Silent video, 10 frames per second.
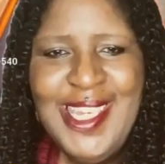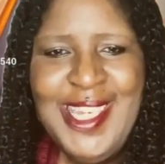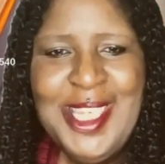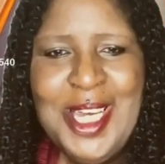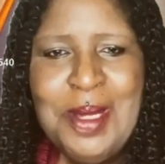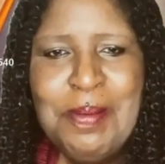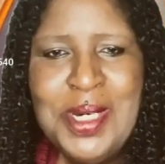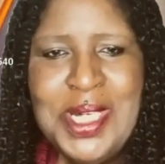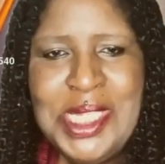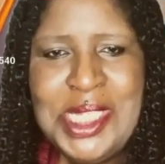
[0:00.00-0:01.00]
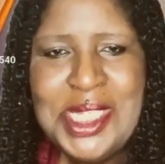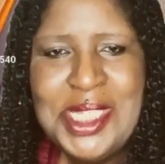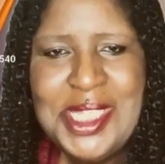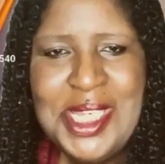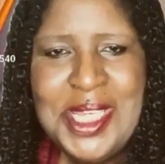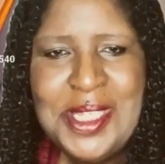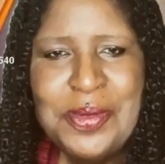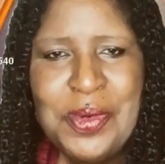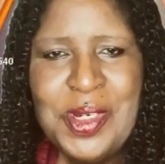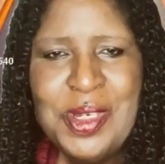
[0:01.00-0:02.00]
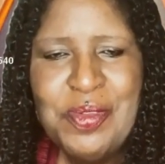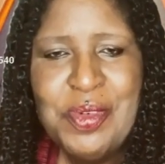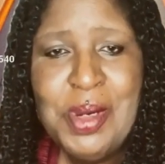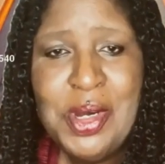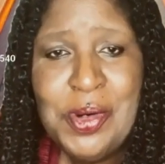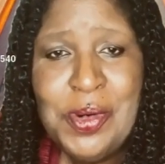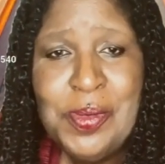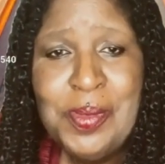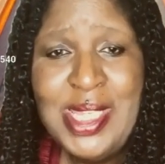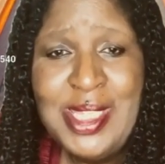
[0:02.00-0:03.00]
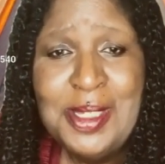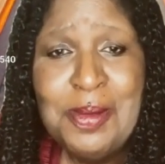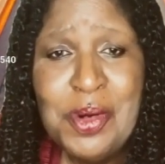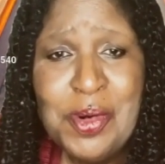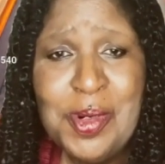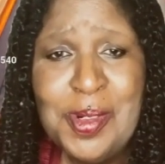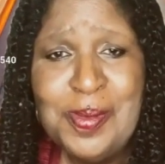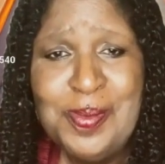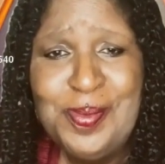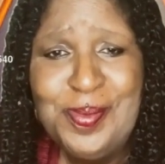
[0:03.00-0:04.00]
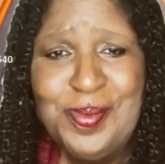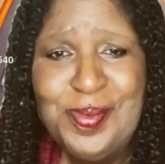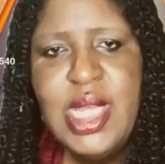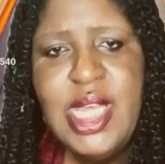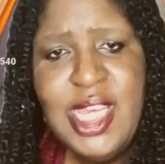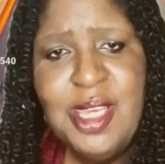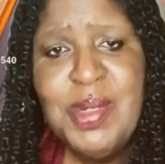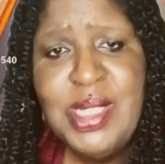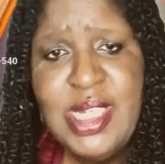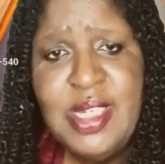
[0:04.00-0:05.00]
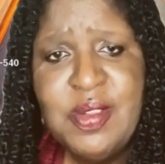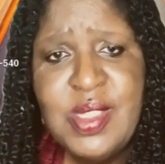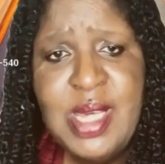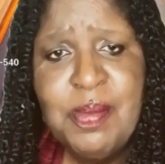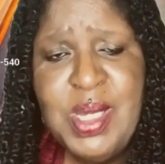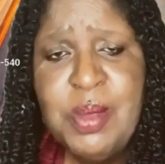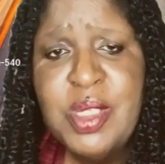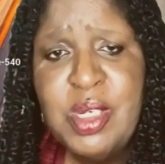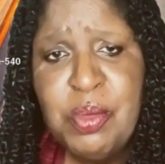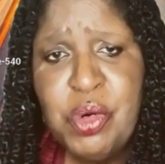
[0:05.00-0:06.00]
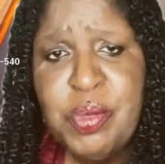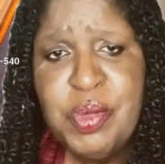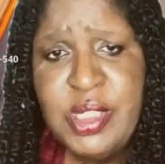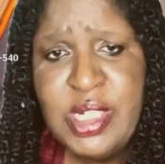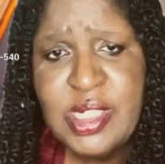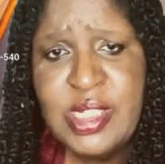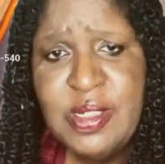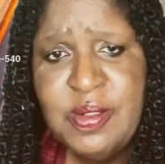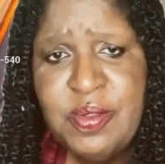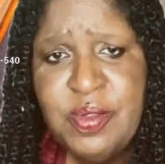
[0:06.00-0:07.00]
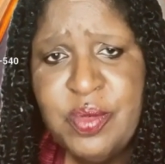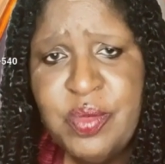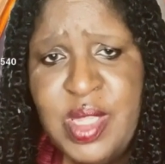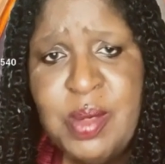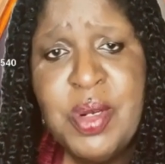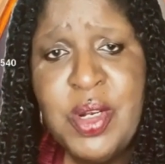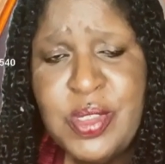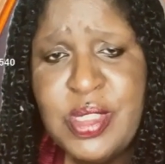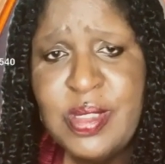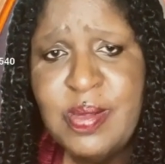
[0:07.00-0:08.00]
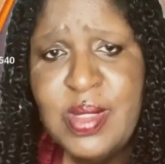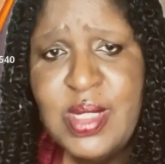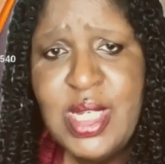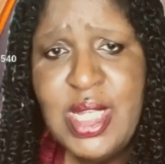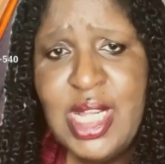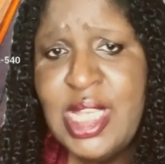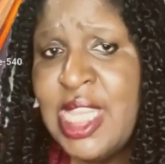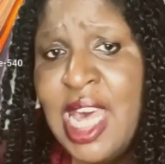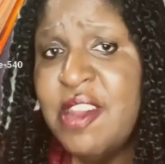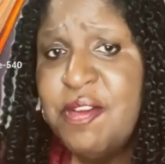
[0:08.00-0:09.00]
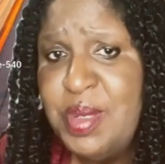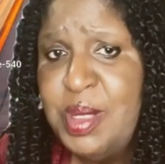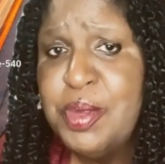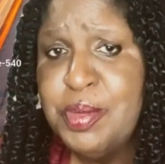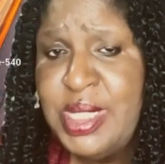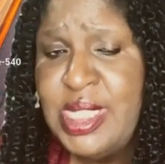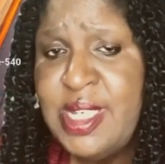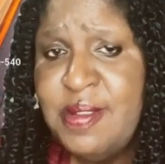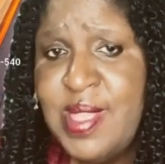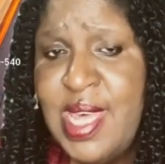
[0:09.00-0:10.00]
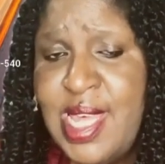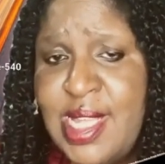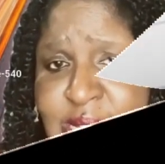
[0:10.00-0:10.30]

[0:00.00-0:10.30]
Elon Musk says working from home is immoral. He believes that people are more productive in person. A lot of people believe that.